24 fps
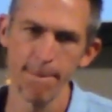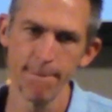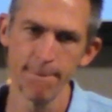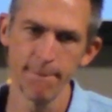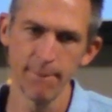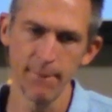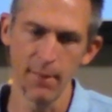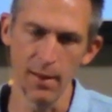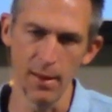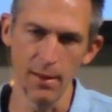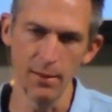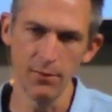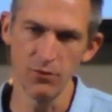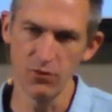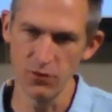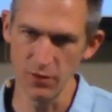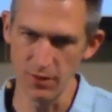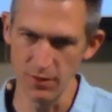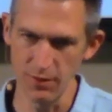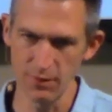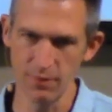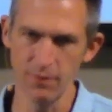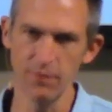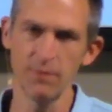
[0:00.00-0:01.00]
Okay,
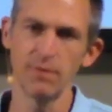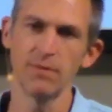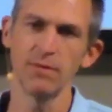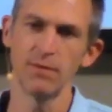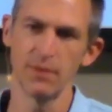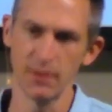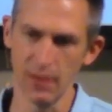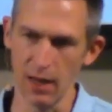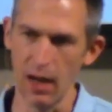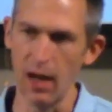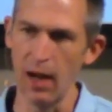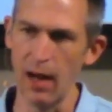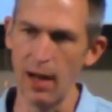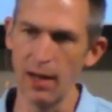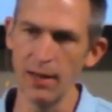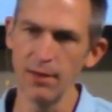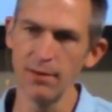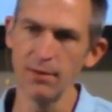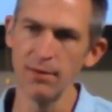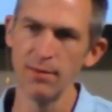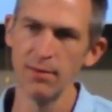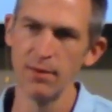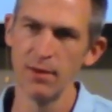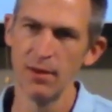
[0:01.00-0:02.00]
Jesus, God.
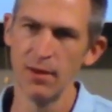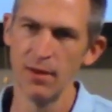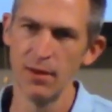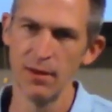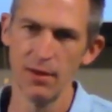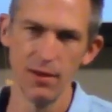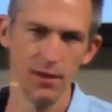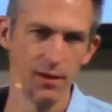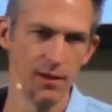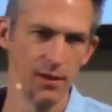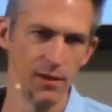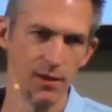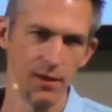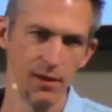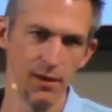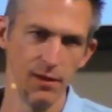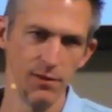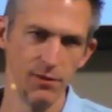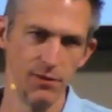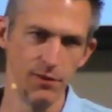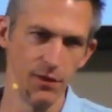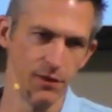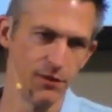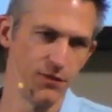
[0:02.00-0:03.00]

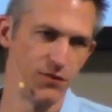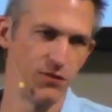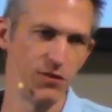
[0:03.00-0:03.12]
Does